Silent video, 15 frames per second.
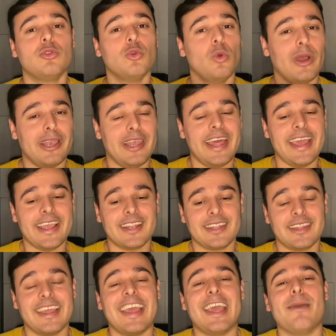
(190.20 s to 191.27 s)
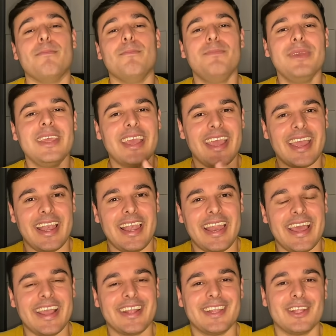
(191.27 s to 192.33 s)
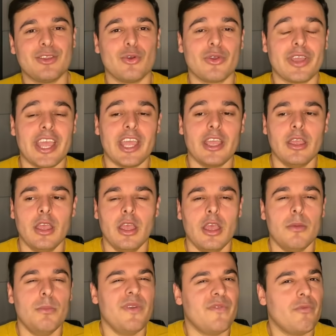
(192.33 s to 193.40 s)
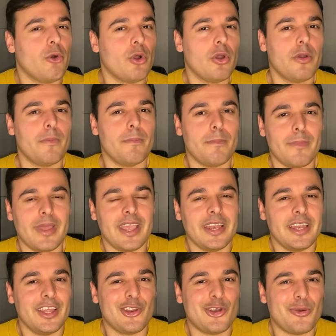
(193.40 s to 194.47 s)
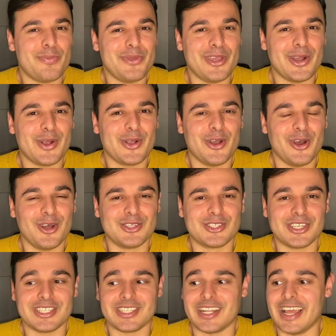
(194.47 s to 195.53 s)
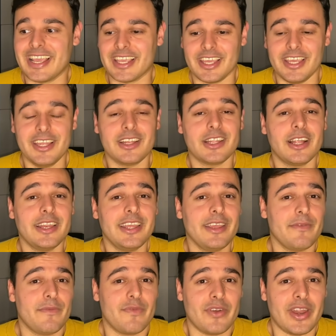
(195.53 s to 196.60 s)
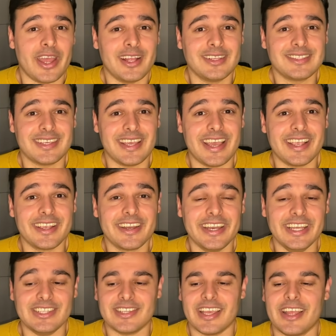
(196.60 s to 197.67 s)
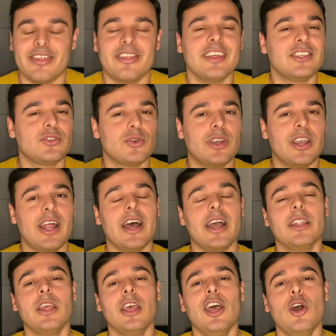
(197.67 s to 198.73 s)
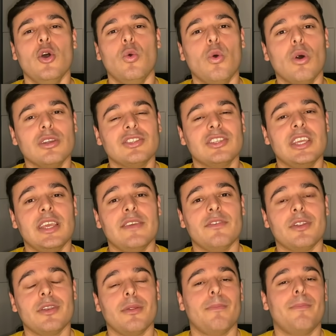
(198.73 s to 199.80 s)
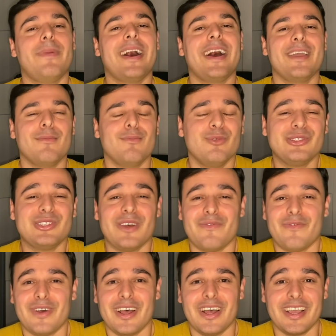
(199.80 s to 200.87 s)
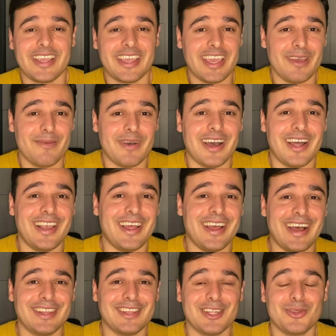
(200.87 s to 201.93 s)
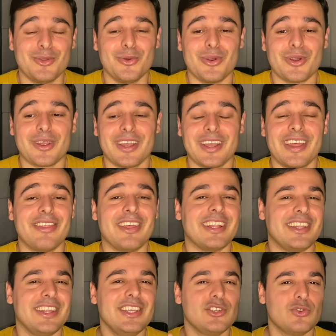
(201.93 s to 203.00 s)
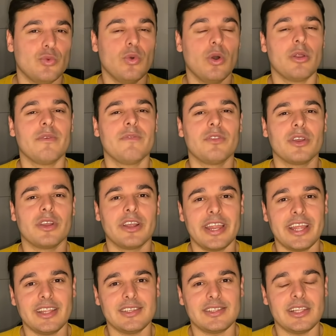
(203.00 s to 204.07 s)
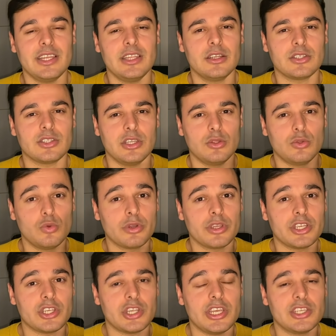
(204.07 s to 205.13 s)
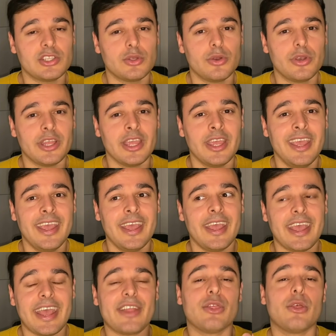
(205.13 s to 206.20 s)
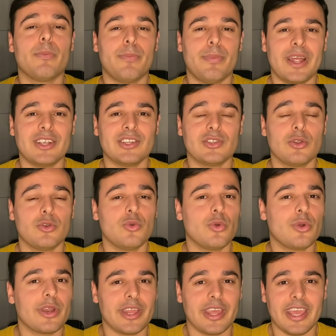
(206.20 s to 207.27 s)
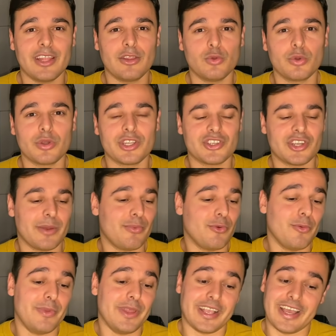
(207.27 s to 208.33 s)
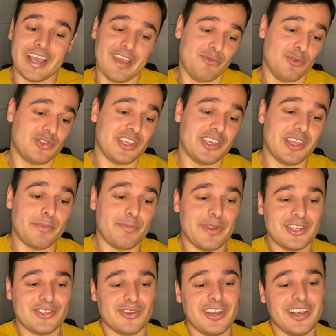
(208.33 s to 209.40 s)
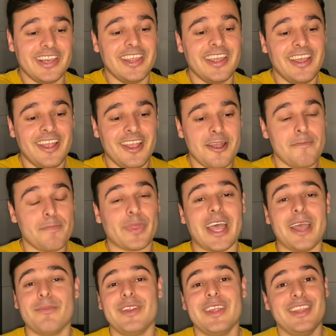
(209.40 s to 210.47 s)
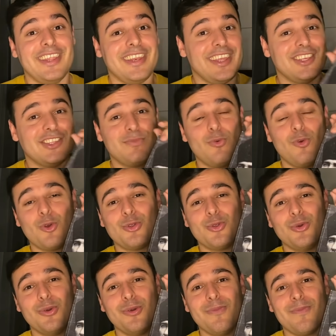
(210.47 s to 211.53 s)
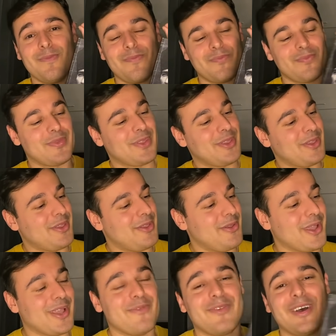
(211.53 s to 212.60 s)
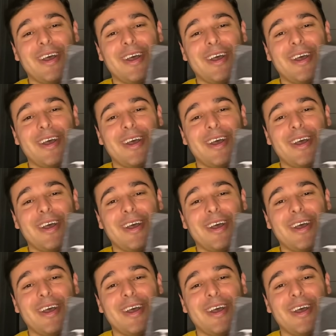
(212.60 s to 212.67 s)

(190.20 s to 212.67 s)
to elect and be elected, okay, before many European countries like Italy, France, and Greece. And this right was given by Mustafa Kemal Atatürk, that is one of the greatest leaders in Turkish history and the person who created Turkish Republic. I have to say that personally, I'm reading his book too. You can